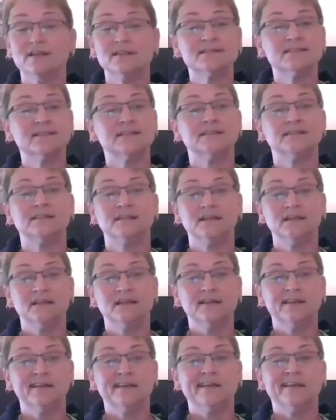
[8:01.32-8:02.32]
And
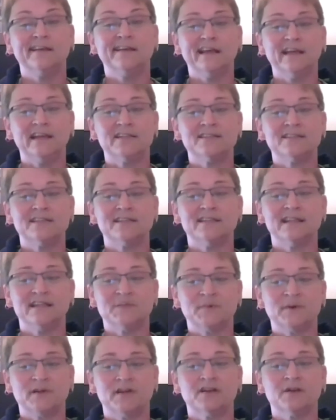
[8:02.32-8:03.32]
it's
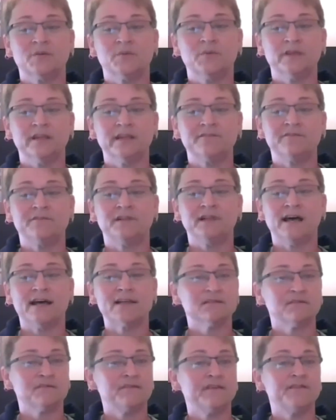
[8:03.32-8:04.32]
been a complete
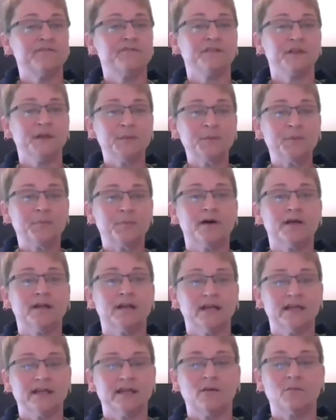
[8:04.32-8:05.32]
philosophy flip.
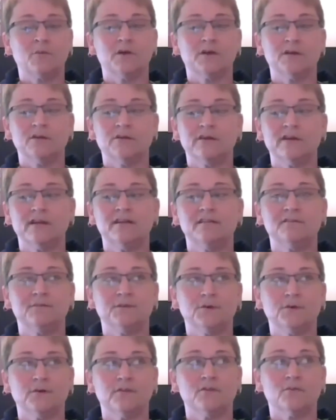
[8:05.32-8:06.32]
But again, we're doing it
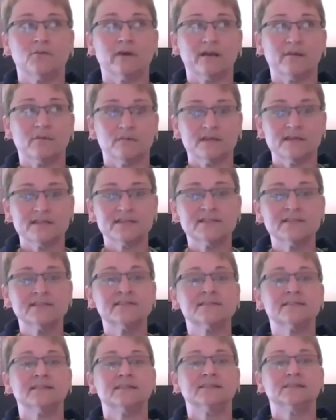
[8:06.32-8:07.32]
for the right
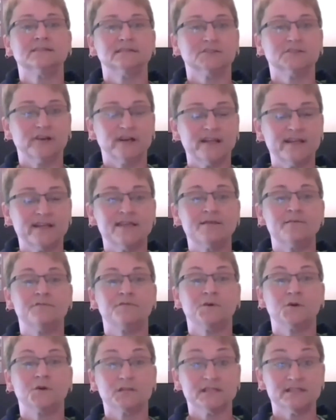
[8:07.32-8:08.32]
reasons and trying to keep
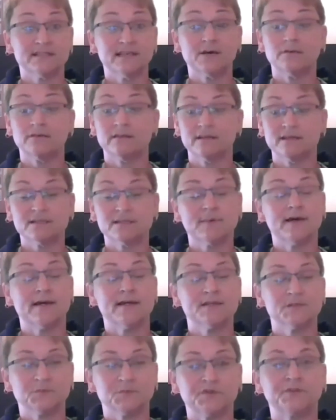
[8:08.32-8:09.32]
folks as healthy as
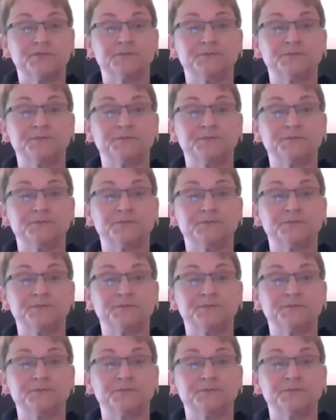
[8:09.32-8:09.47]
possible.